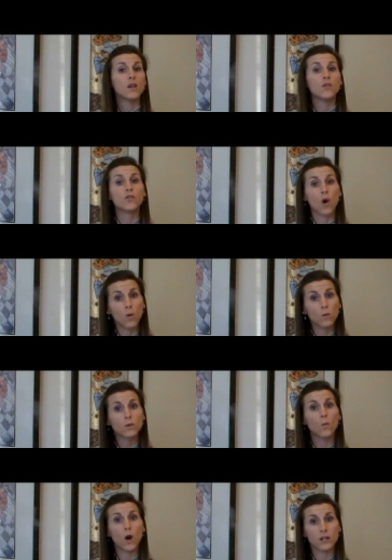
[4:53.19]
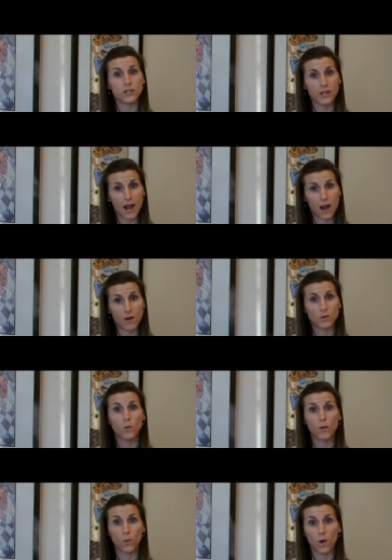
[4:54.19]
don't wash it out
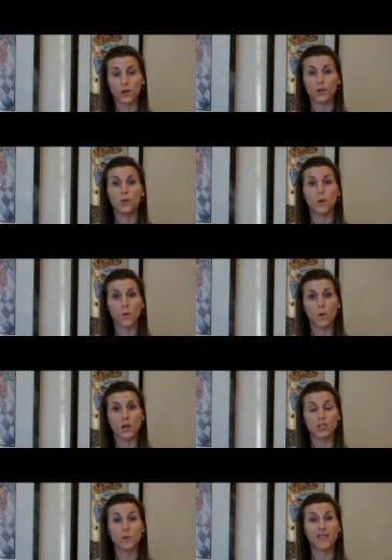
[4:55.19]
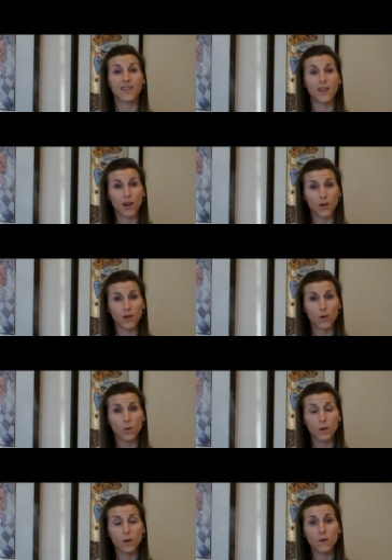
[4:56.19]
with water. You want to wash it with a
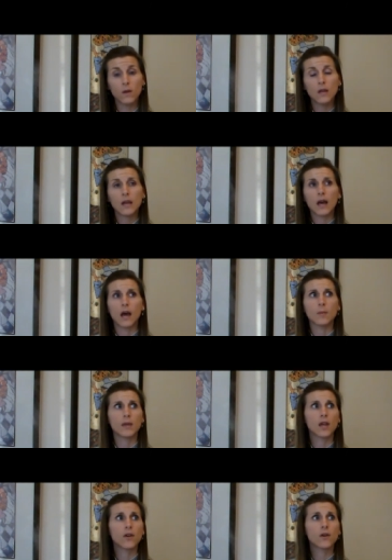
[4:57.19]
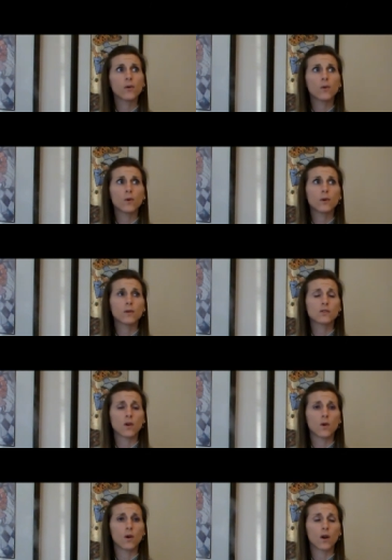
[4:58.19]
carrier oil. Carrier oils
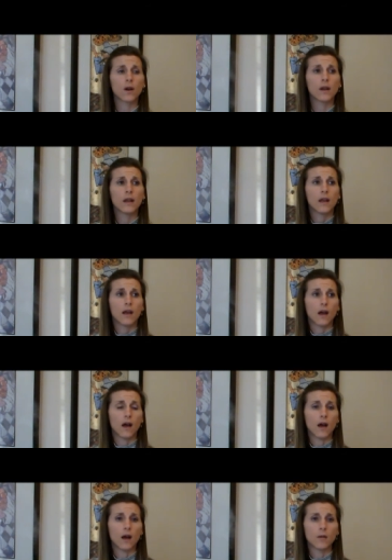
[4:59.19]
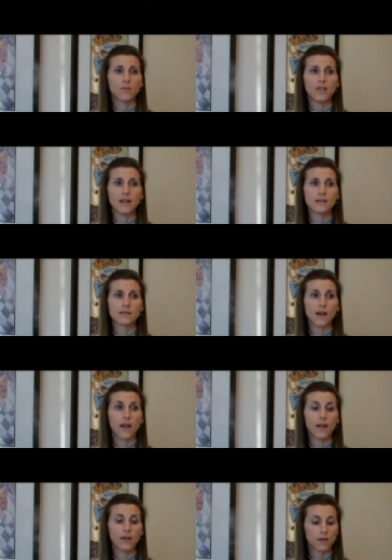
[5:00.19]
are things
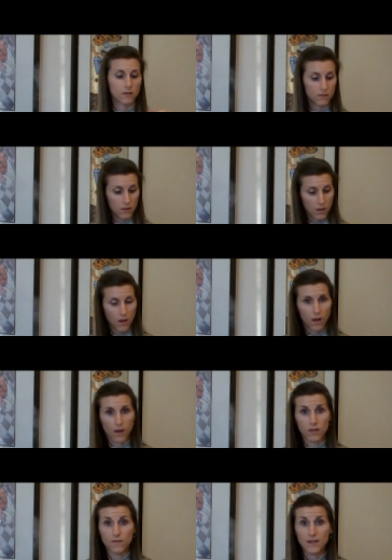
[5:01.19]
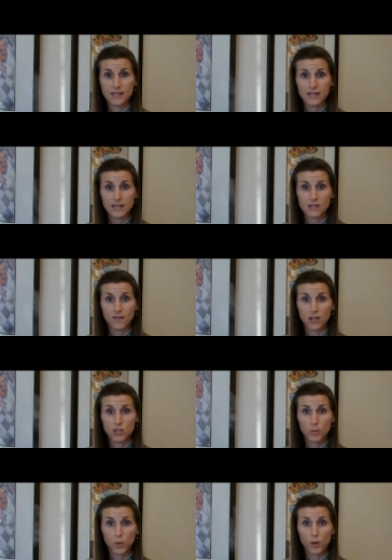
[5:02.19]
like the V6
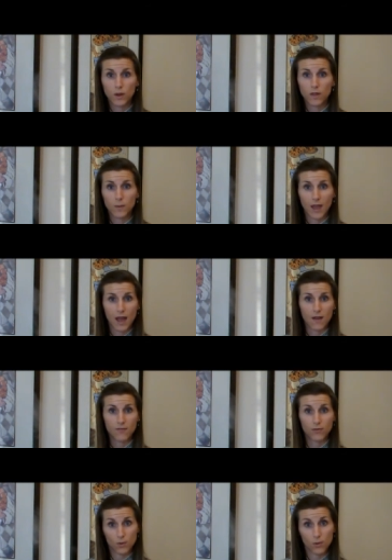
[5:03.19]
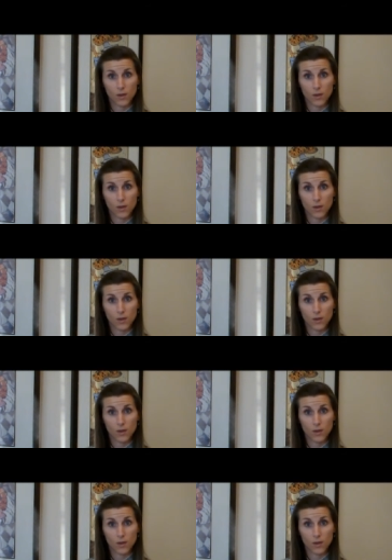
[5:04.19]
vegetable oil that we have through